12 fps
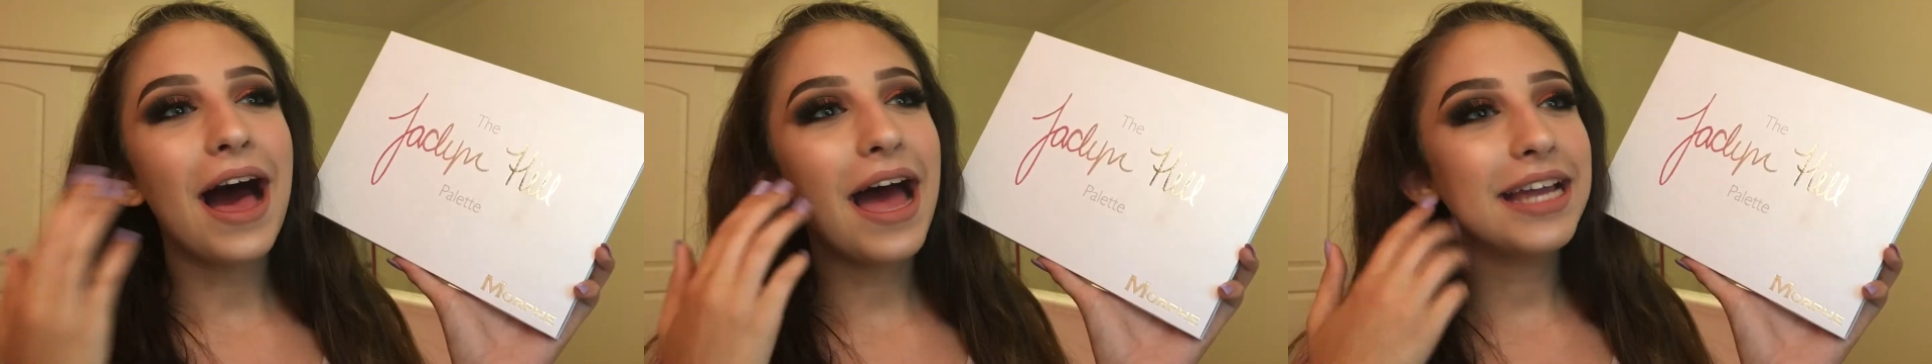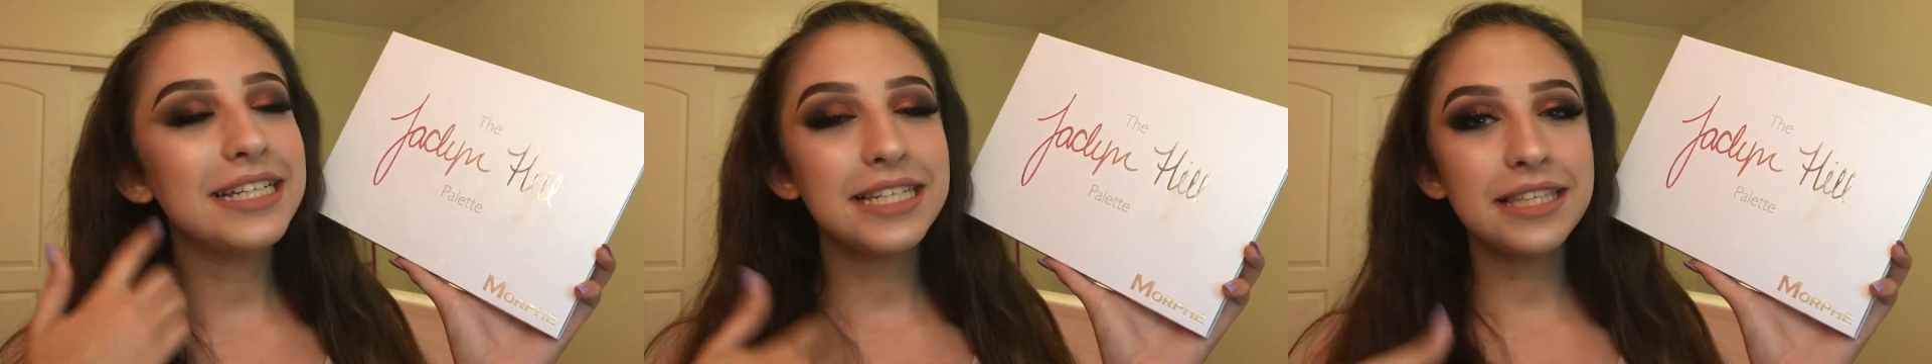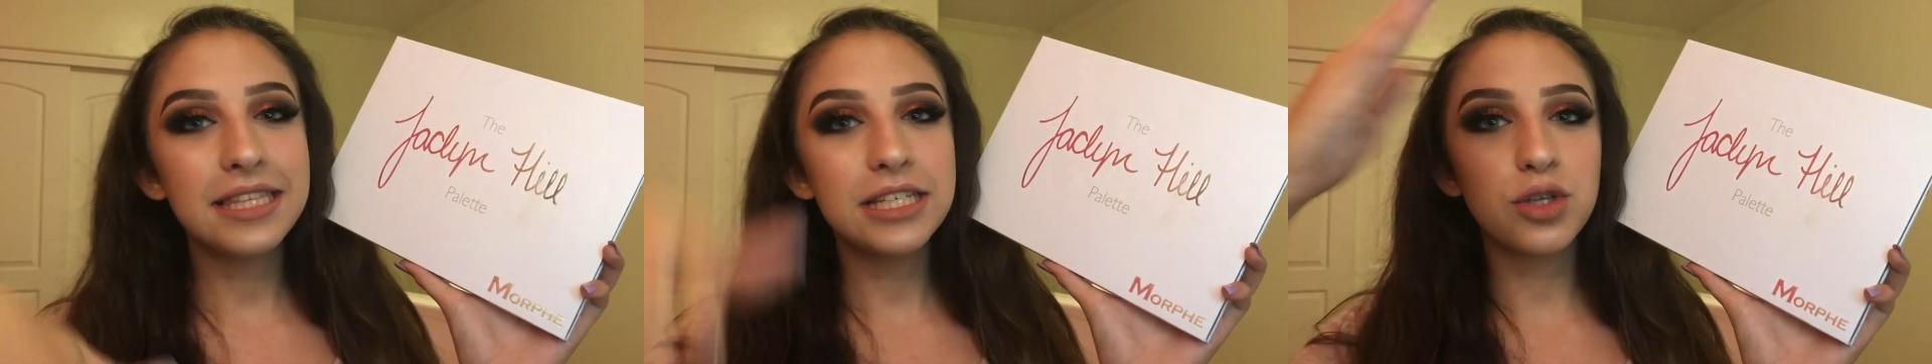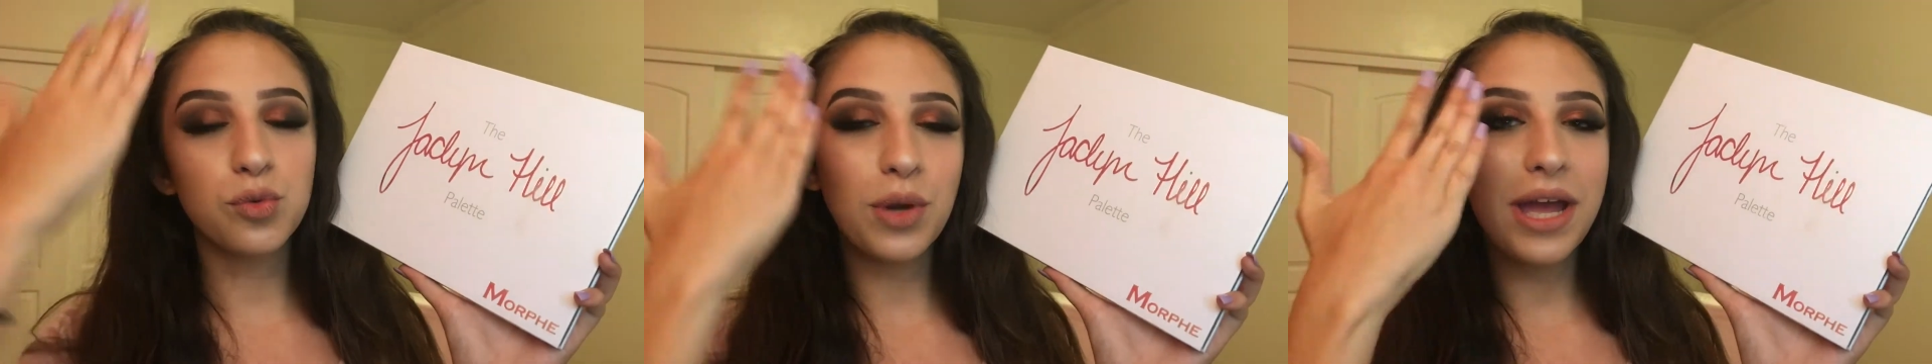I did
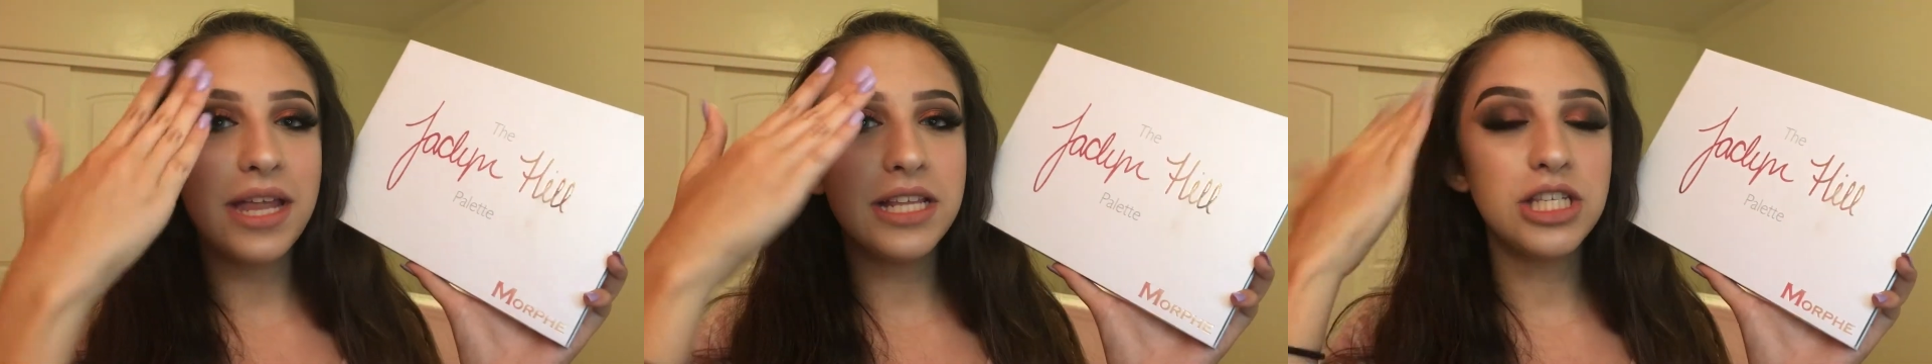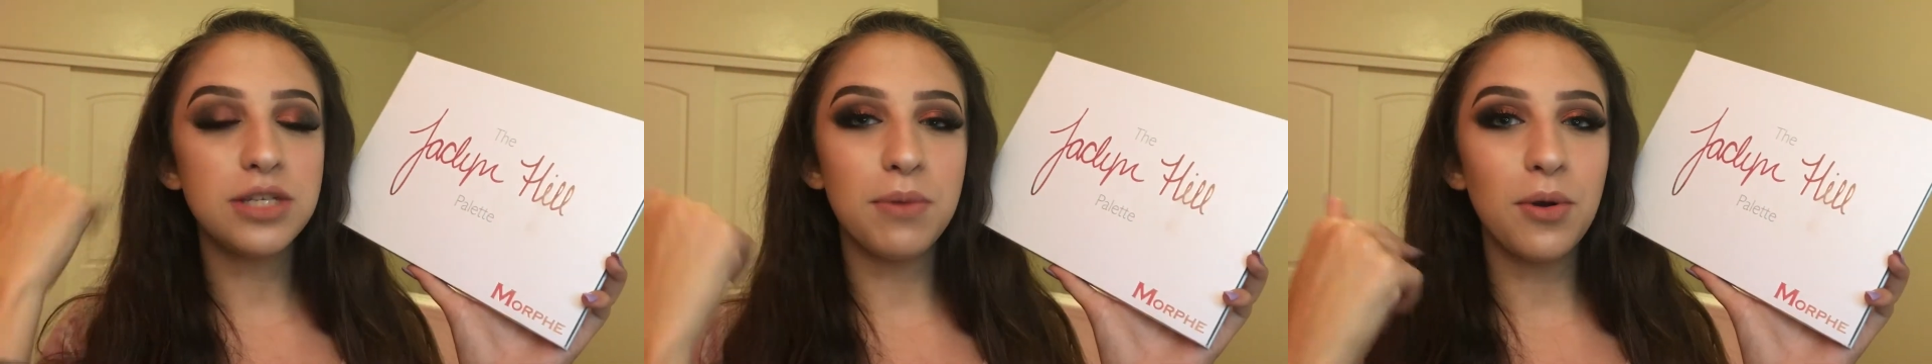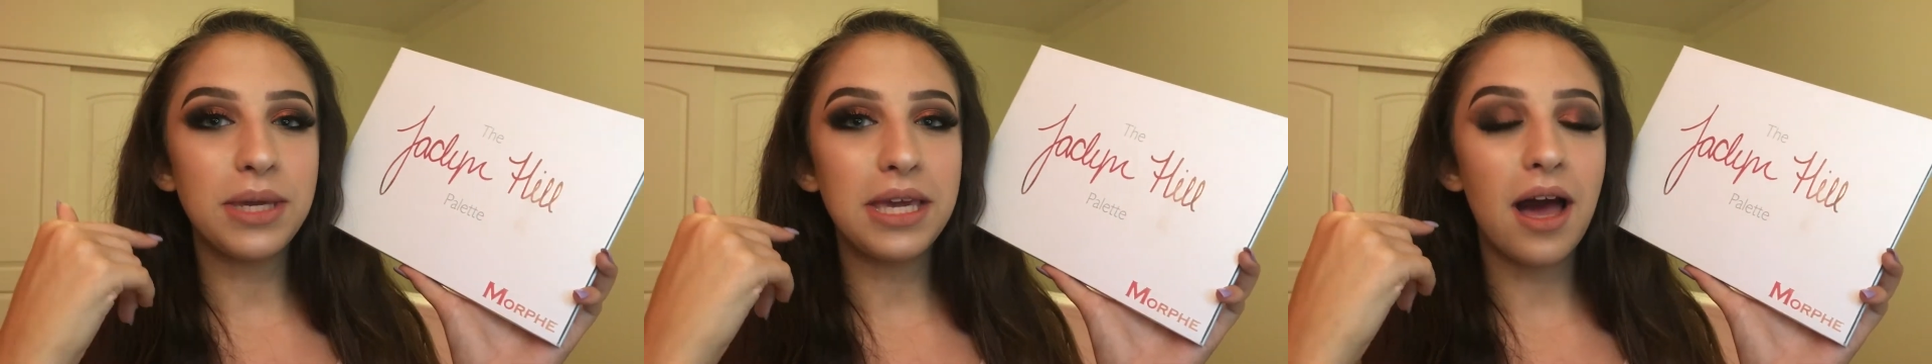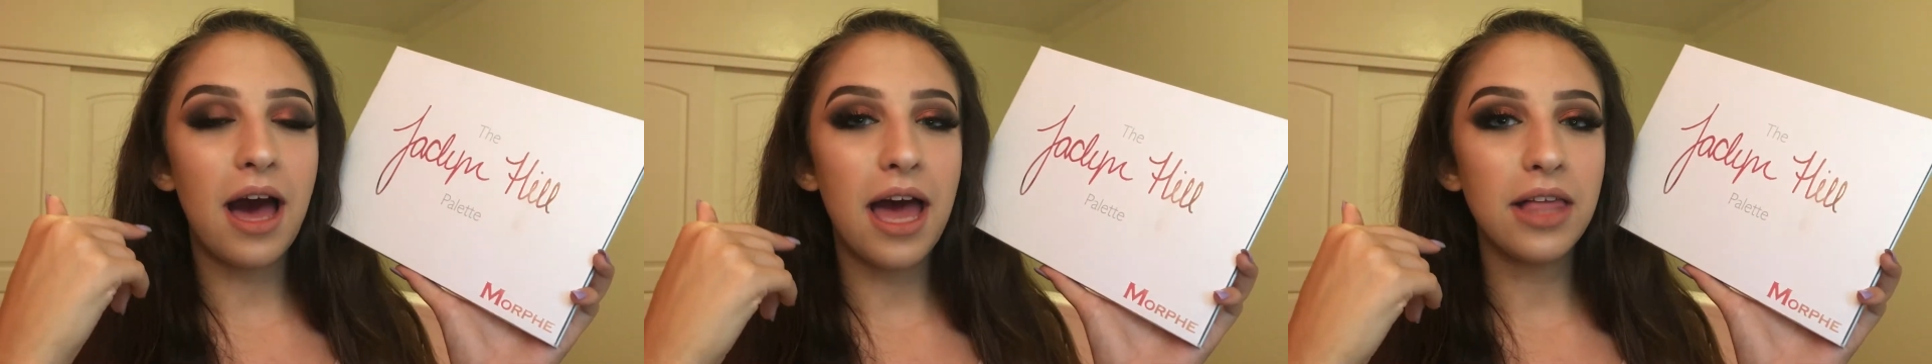this red
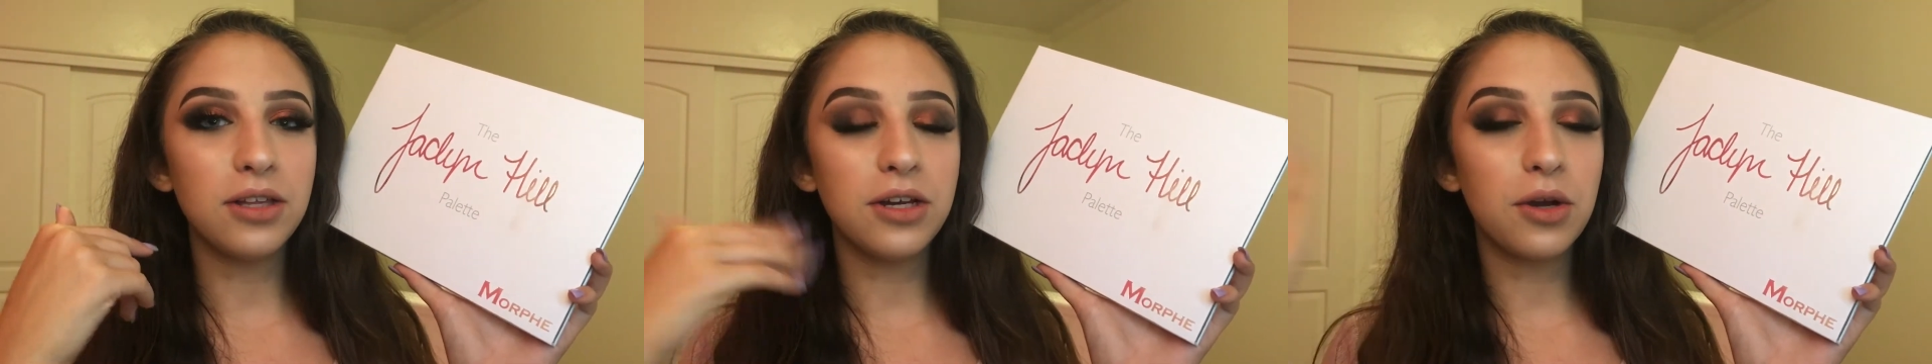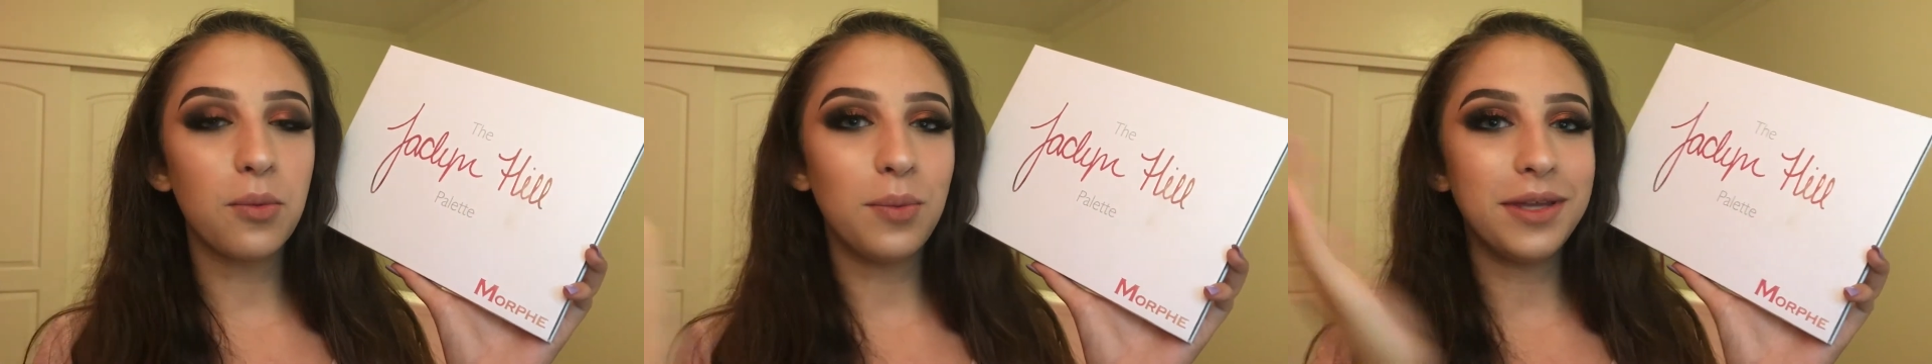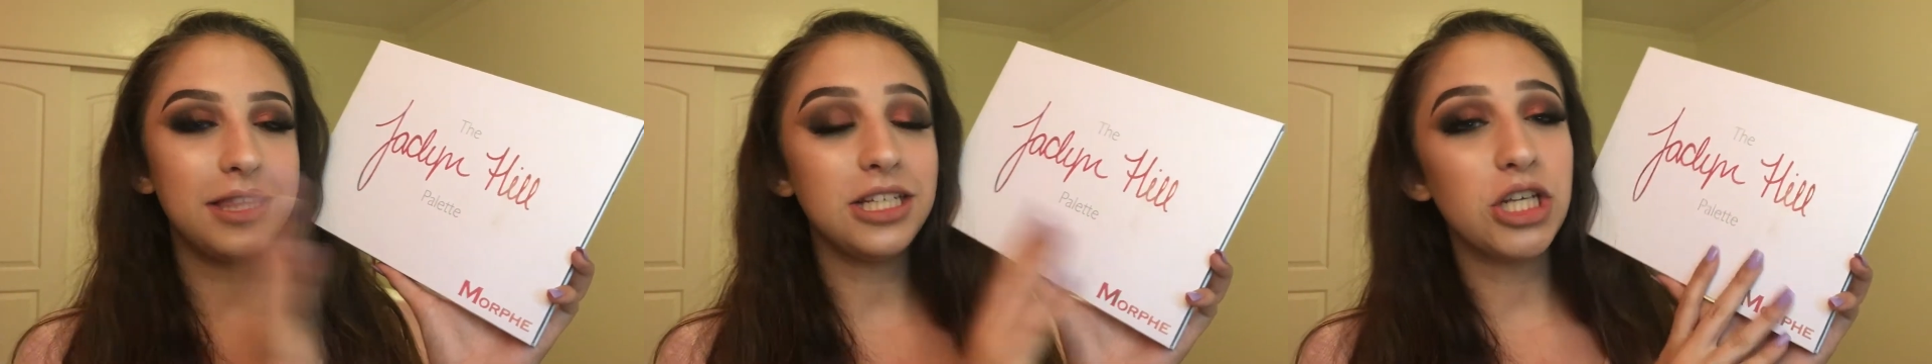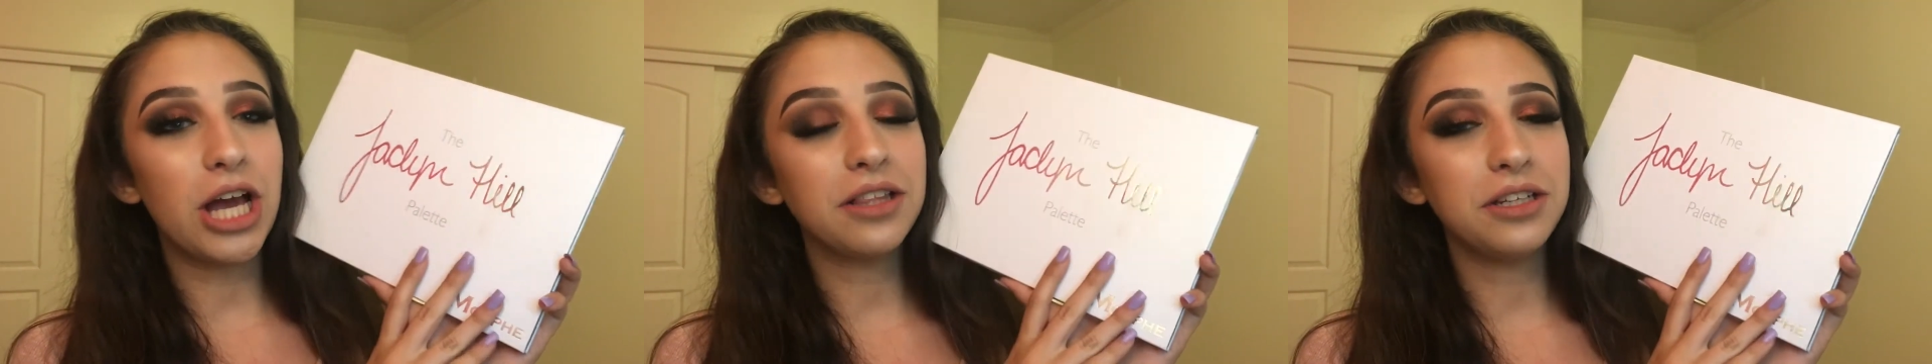smokey eye look with the
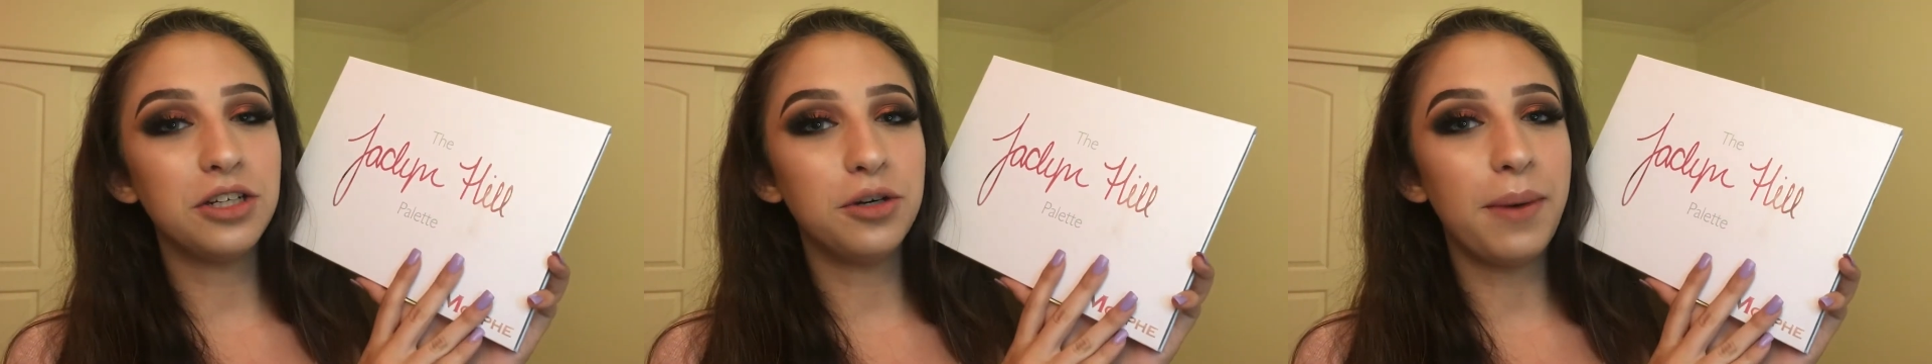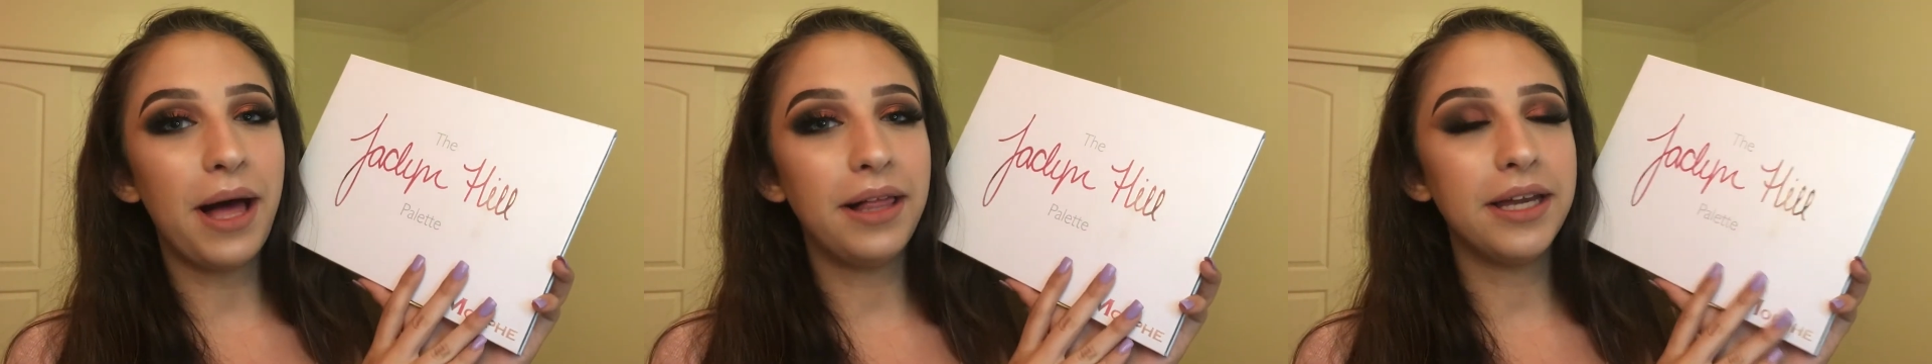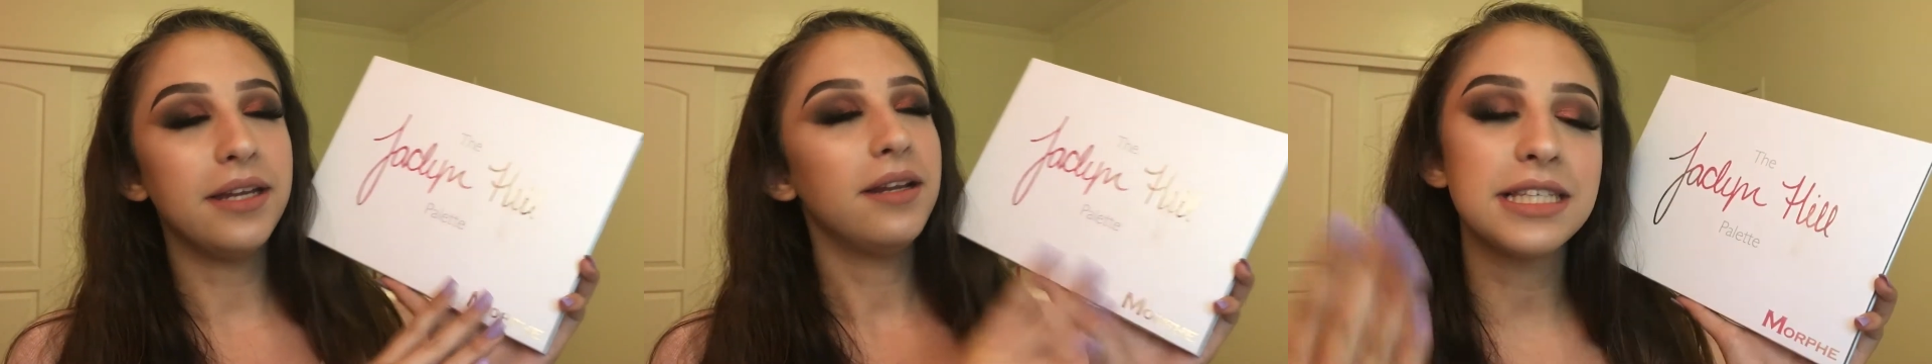Jaclyn Hill palette.